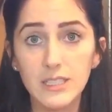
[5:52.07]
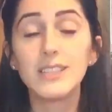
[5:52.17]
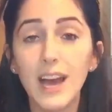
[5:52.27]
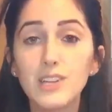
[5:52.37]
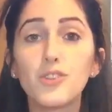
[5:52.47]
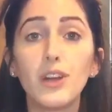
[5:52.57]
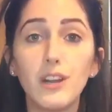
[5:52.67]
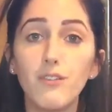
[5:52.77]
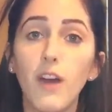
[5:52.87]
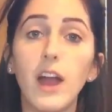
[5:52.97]

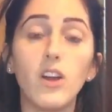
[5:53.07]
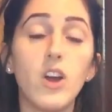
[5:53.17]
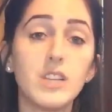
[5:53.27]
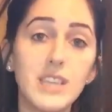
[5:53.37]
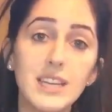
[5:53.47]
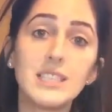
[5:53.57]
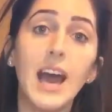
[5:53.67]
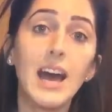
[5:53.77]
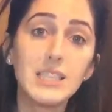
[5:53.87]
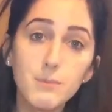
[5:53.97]
Saturated fat content
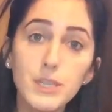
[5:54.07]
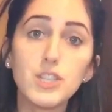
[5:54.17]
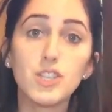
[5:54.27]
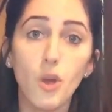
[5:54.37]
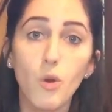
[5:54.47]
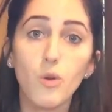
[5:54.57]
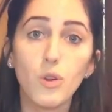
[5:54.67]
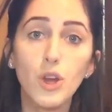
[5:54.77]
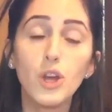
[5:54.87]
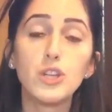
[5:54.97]
has been
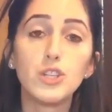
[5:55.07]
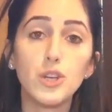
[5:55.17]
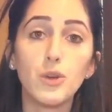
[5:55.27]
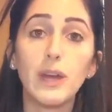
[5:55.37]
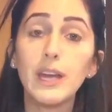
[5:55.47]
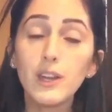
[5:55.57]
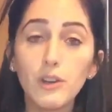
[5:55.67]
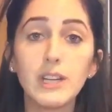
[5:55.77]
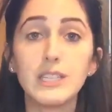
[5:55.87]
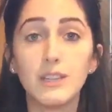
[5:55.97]
shown to
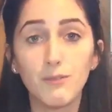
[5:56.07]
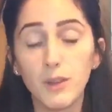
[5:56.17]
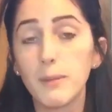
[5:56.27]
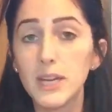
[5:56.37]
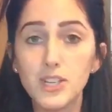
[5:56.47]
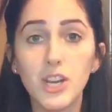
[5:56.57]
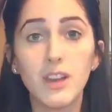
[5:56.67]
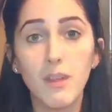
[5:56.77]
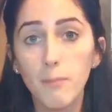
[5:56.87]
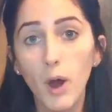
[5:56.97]
increase inflammation
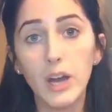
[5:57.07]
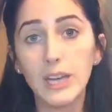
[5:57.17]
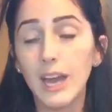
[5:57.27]
in the body,